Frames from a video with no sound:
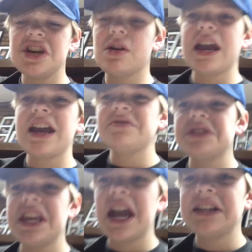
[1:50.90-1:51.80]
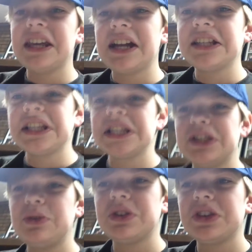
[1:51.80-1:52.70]
okay, yeah, yeah, this is
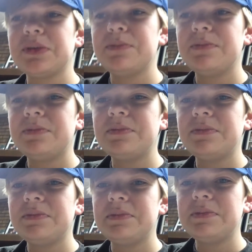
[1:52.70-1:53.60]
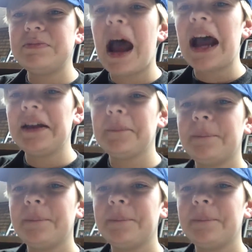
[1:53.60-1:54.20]
useless. Bye.